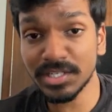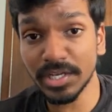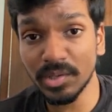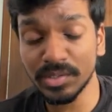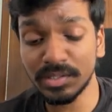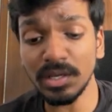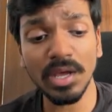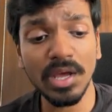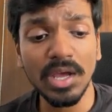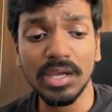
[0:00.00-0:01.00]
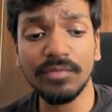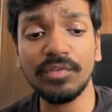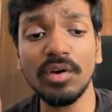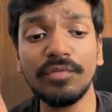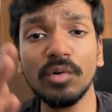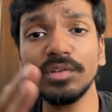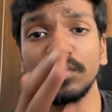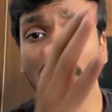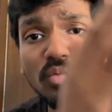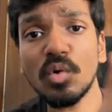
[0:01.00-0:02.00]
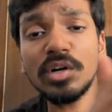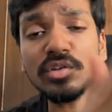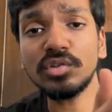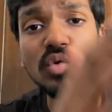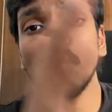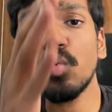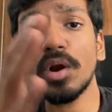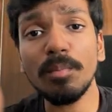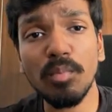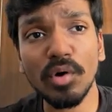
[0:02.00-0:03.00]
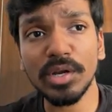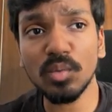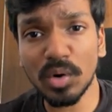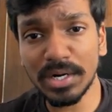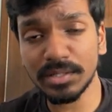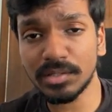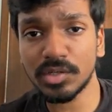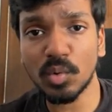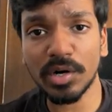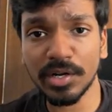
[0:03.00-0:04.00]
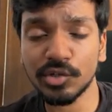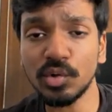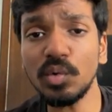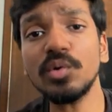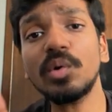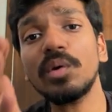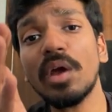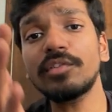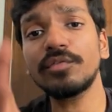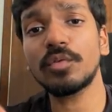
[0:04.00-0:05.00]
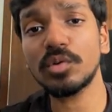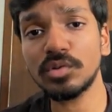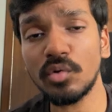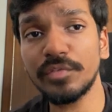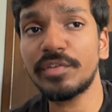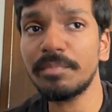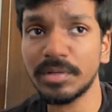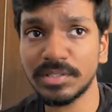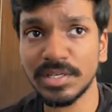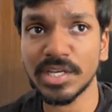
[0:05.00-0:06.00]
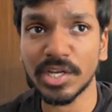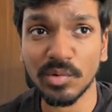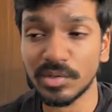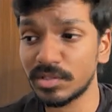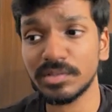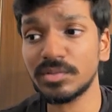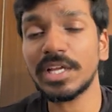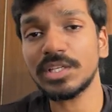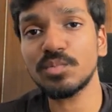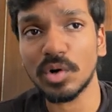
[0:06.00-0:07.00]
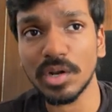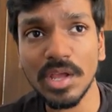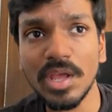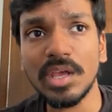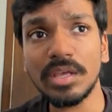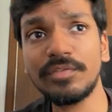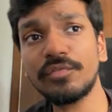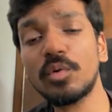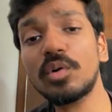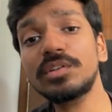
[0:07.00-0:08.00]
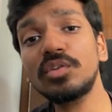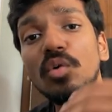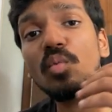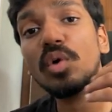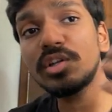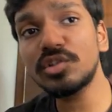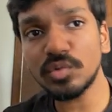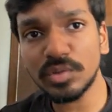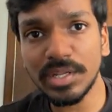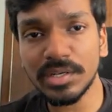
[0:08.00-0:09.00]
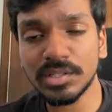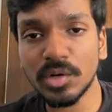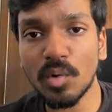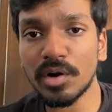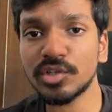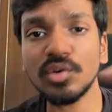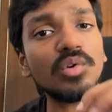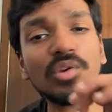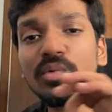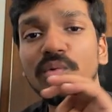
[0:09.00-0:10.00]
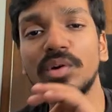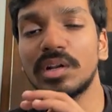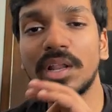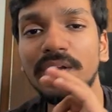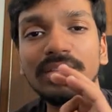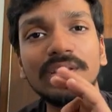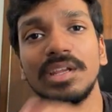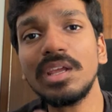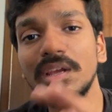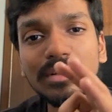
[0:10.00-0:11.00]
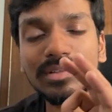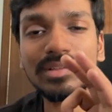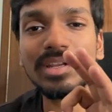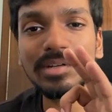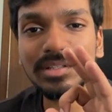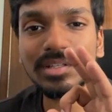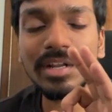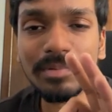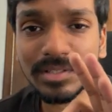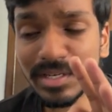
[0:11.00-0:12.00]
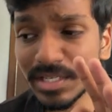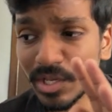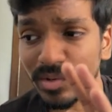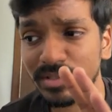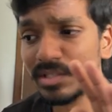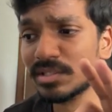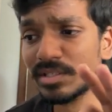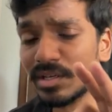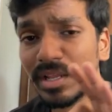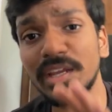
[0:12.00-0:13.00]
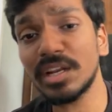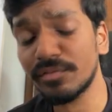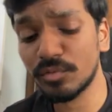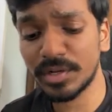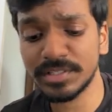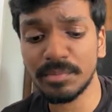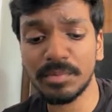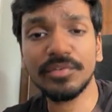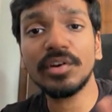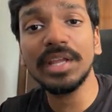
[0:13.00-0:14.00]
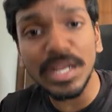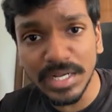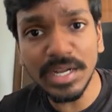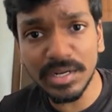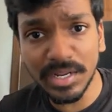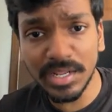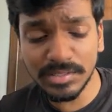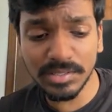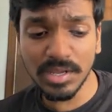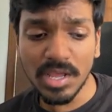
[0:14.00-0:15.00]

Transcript: accuracy if you are focusing on 1 is to 1.1 risk reward ratio you, you have to focus on 50 percentage accuracy so that's what if you're focusing on 1 is to 3 risk reward ratio you like 3 3 uh, 30 percentage accuracy is uh, like enough for example if you're taking 10 trades